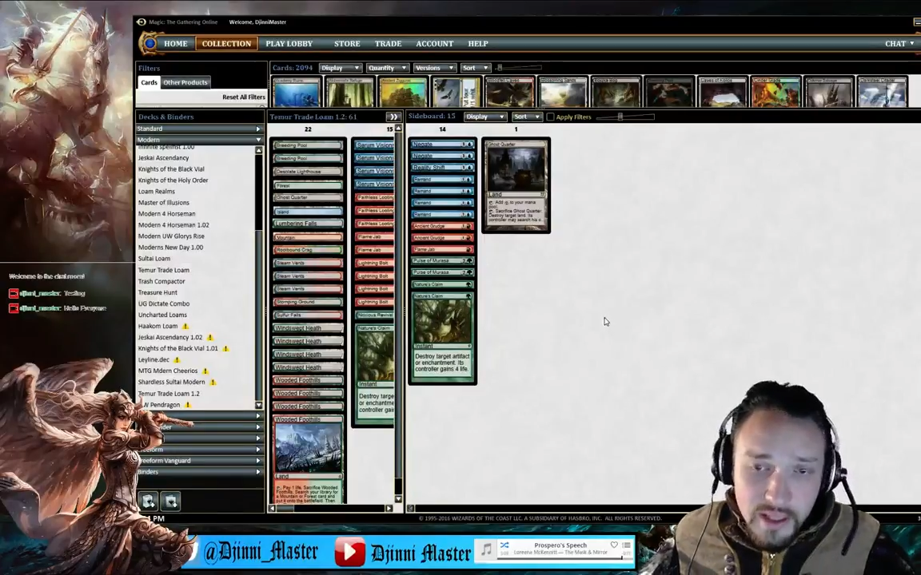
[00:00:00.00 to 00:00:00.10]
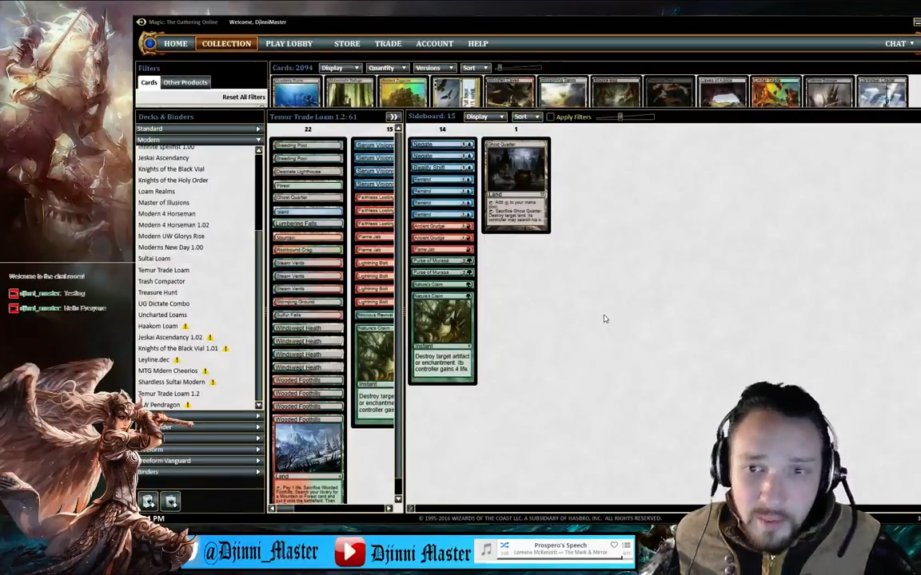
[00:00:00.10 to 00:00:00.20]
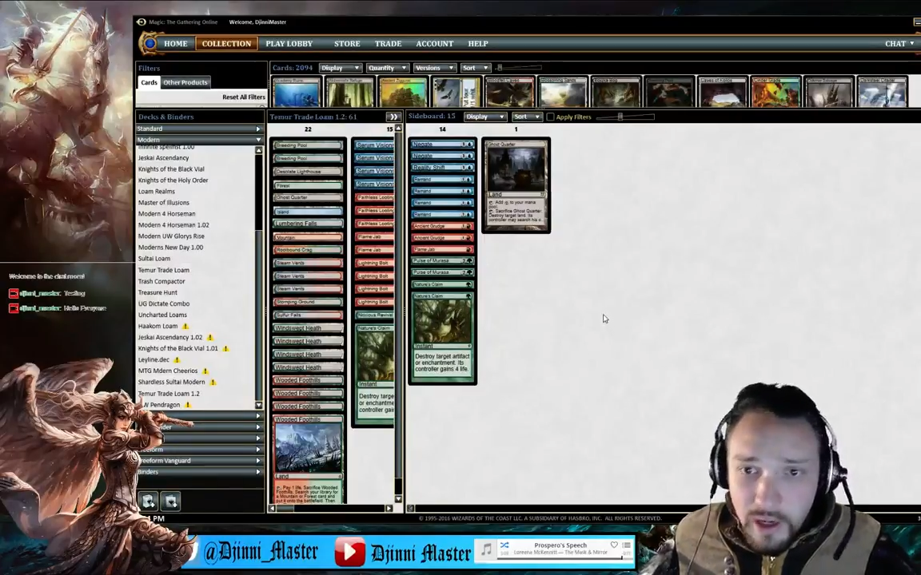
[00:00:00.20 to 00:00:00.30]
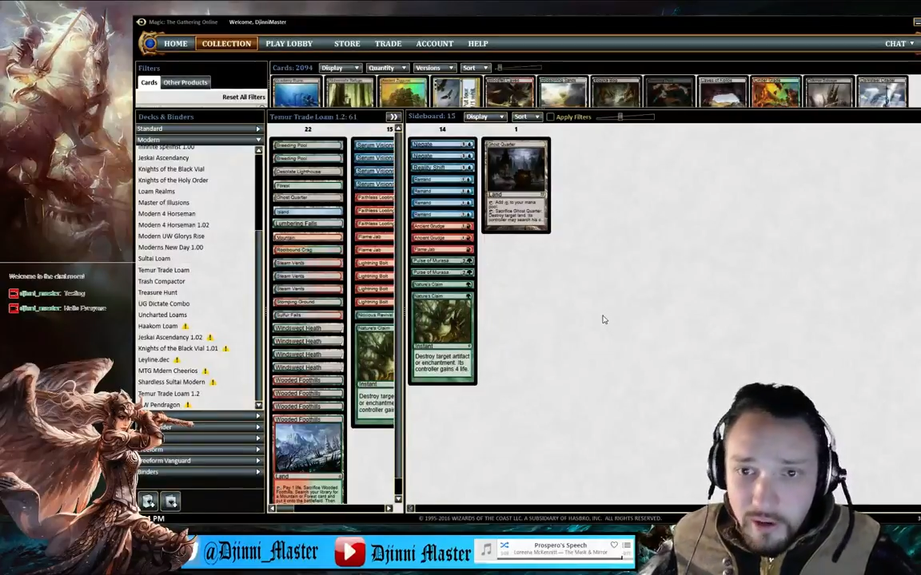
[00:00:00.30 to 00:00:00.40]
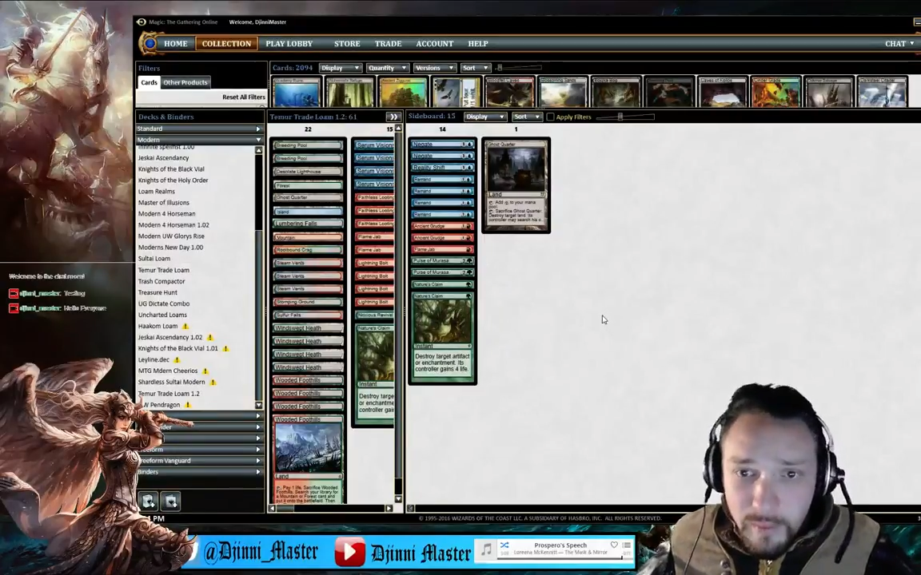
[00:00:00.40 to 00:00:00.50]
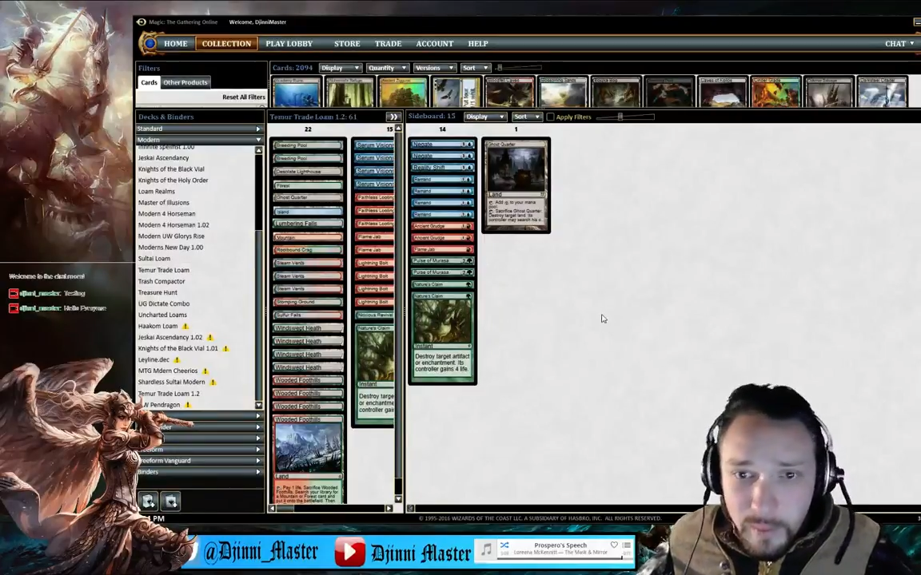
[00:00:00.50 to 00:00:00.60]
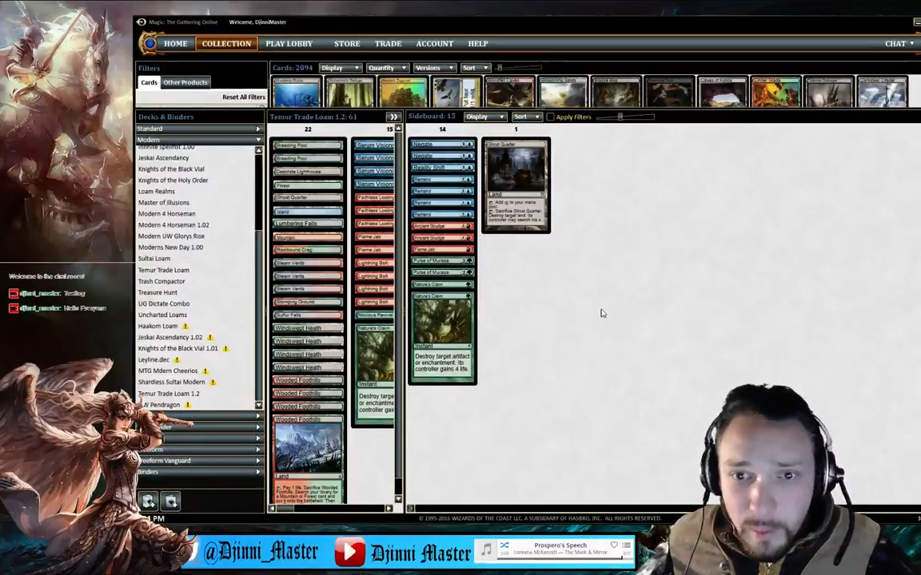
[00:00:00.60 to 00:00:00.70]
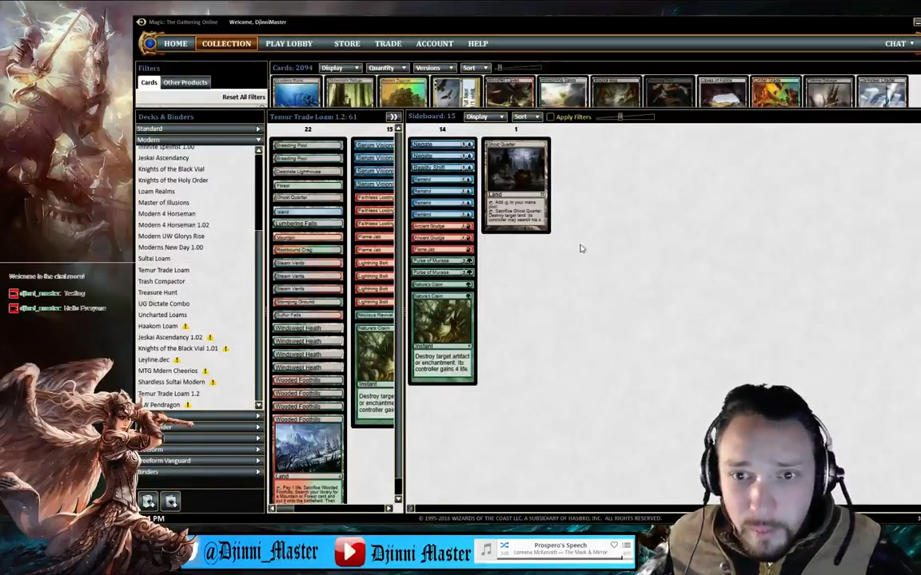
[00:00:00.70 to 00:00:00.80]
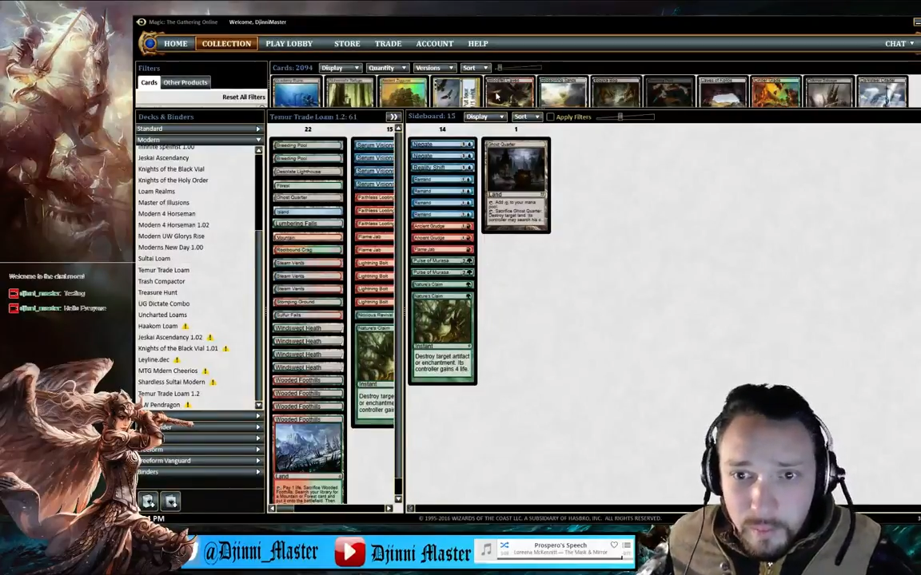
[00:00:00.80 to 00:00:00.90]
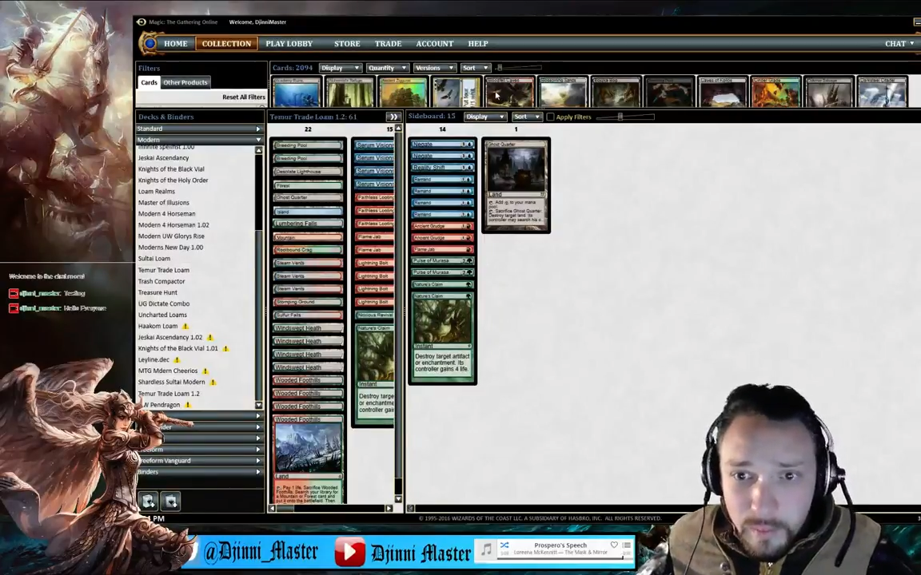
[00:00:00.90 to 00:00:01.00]
I've
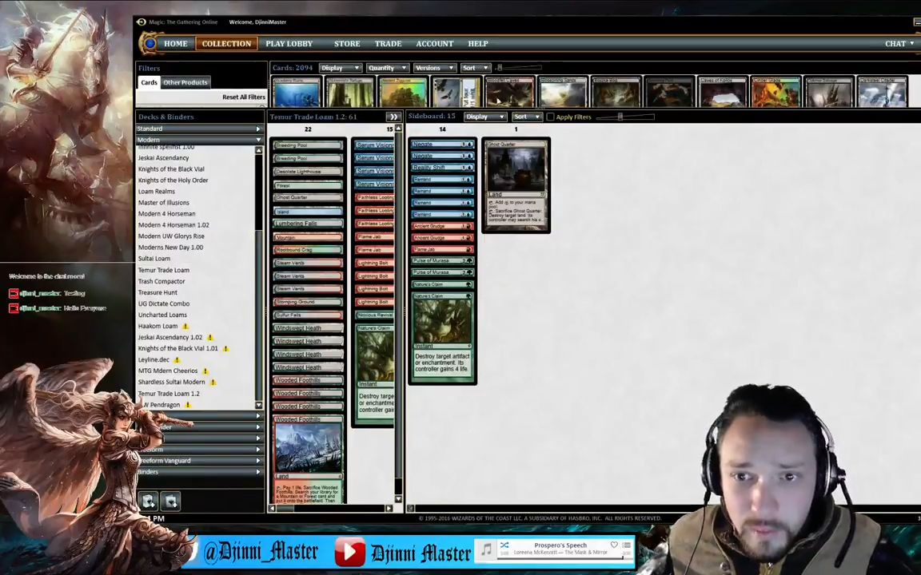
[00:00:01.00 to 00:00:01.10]
been